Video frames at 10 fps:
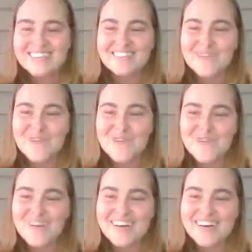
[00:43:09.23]

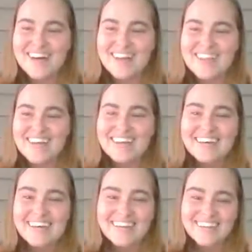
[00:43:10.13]
So I
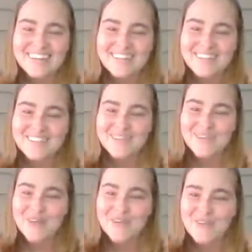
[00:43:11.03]
think that this is
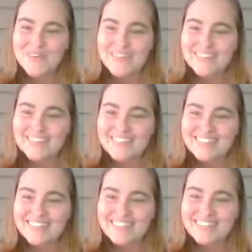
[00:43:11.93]
where we will
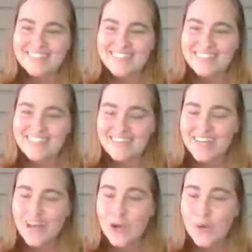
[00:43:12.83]
end.
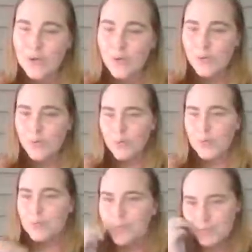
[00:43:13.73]

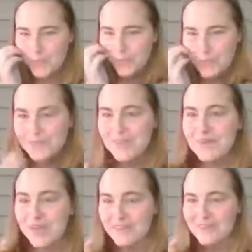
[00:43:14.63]
Oh.
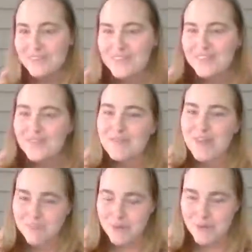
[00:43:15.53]
Okay, we
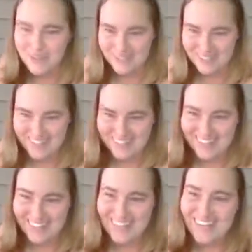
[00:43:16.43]
have a question.
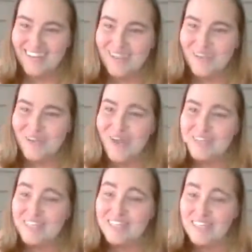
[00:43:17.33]
Do you
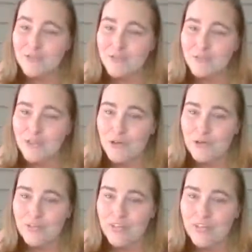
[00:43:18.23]
have any tips for
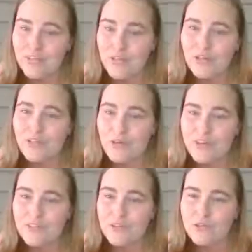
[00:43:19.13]
those of us who are
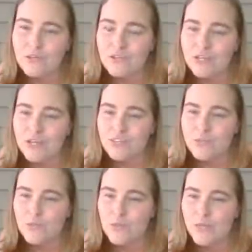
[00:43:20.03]
doing social
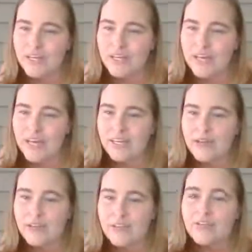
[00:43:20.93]
justice work and it
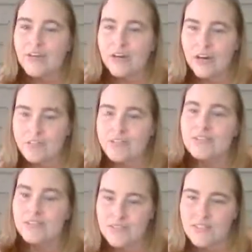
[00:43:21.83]
hurts our hearts
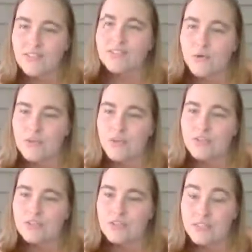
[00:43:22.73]
to see so
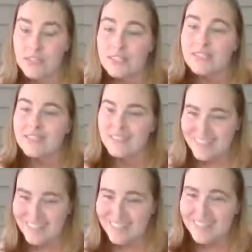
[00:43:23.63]
much, see
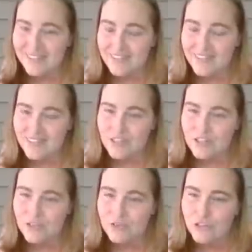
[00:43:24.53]

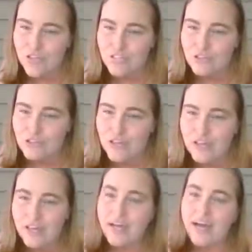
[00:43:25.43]
little/no change?
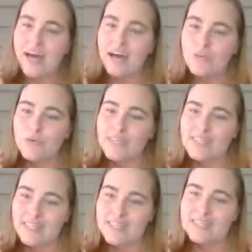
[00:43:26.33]
How do we
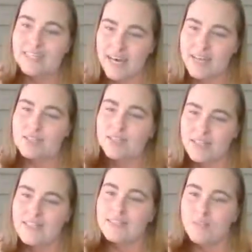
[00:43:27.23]
stay detached
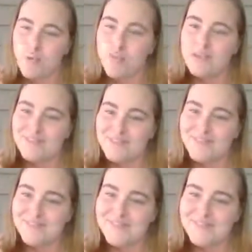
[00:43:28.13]
in these moments?